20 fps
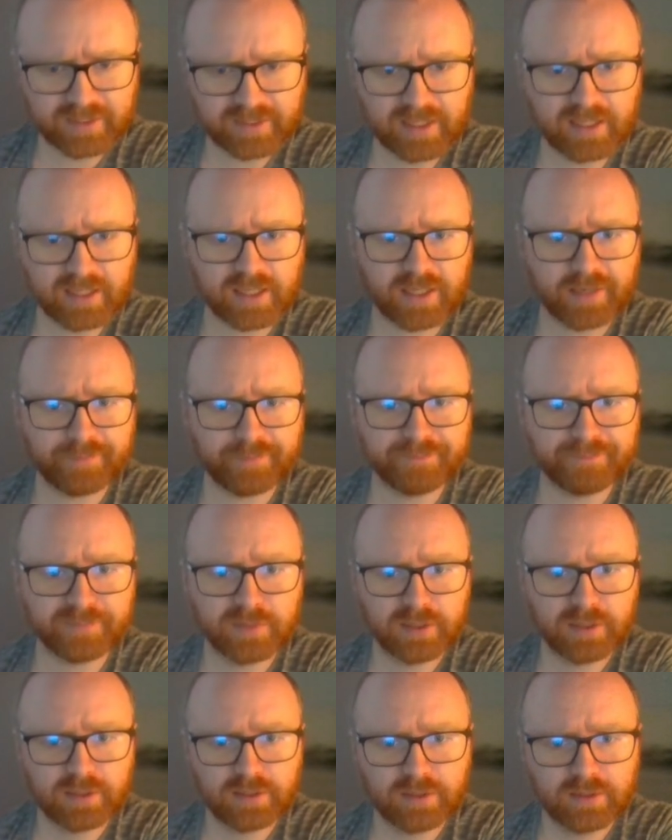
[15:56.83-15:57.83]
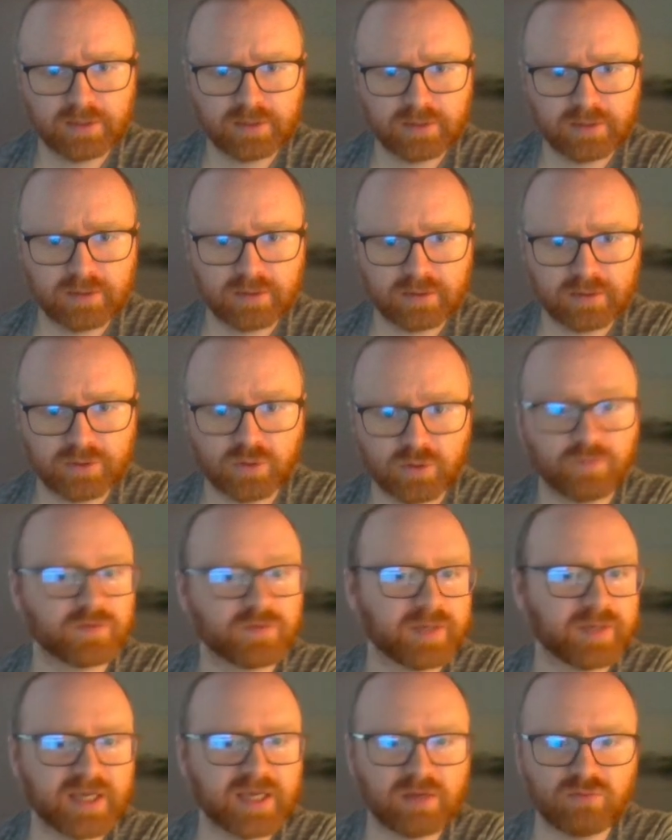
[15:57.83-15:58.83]
So
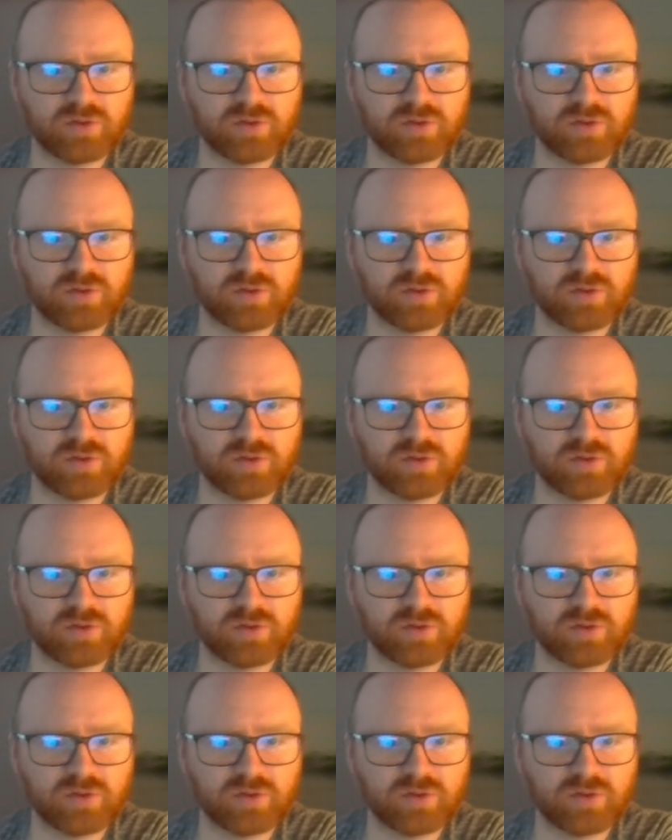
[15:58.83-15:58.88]
obviously we can't